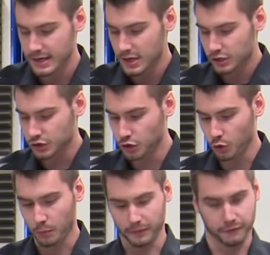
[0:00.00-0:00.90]
So
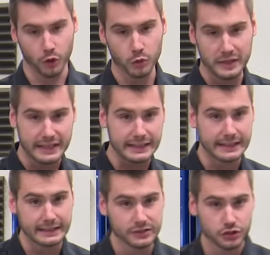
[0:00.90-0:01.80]
before we get
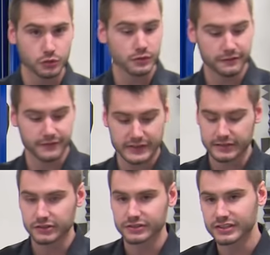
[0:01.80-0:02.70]
into the
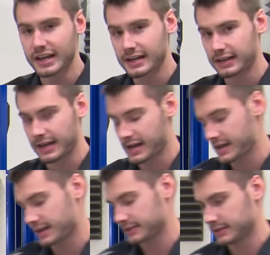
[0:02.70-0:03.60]
vehicles at
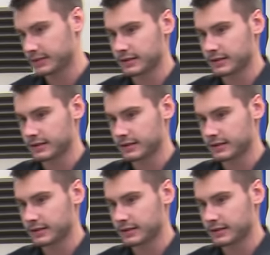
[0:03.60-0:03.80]
hand,